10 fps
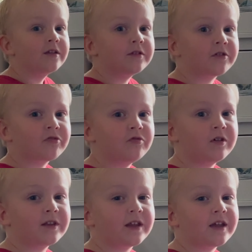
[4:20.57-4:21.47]
the
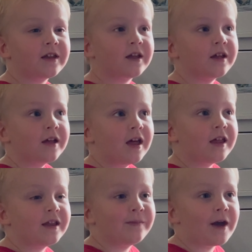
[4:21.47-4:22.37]
sword and
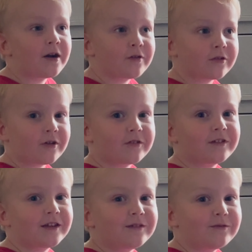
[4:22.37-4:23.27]
it powers our
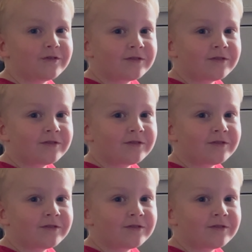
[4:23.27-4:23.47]
standard.